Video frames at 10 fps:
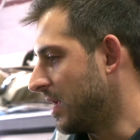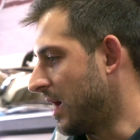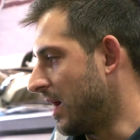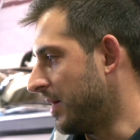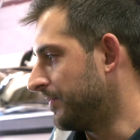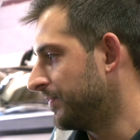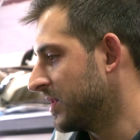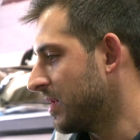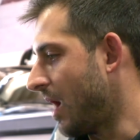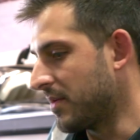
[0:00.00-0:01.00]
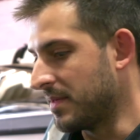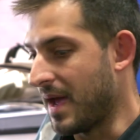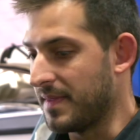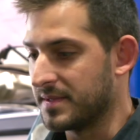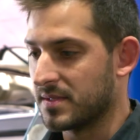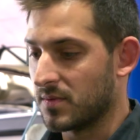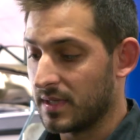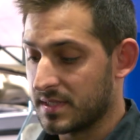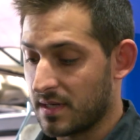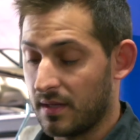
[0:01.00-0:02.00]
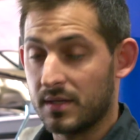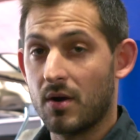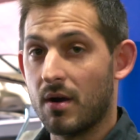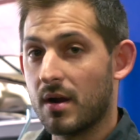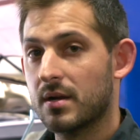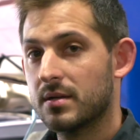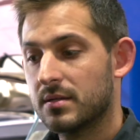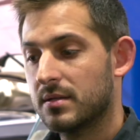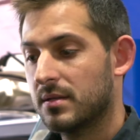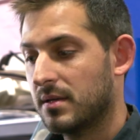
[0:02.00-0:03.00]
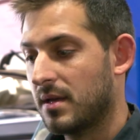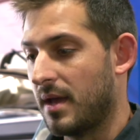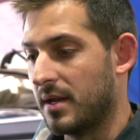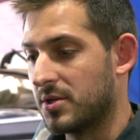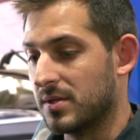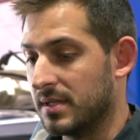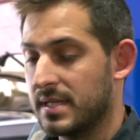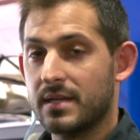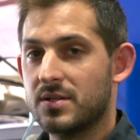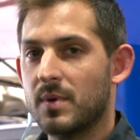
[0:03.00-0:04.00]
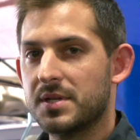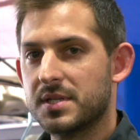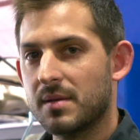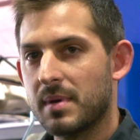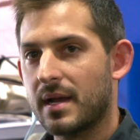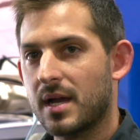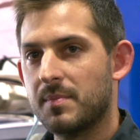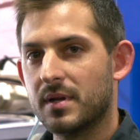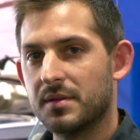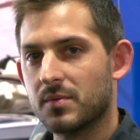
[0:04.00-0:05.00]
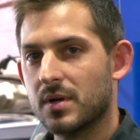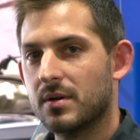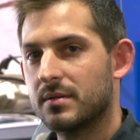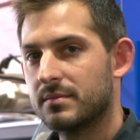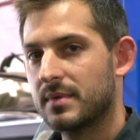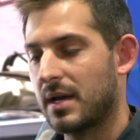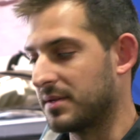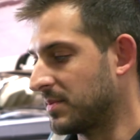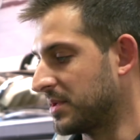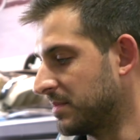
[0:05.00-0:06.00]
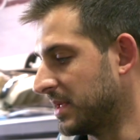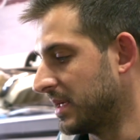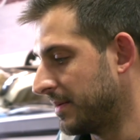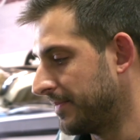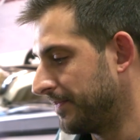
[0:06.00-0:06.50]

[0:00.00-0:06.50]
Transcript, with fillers: Other than that, this is a really solid car, and it shouldn't take too much to get back up and on the road how it's supposed to be.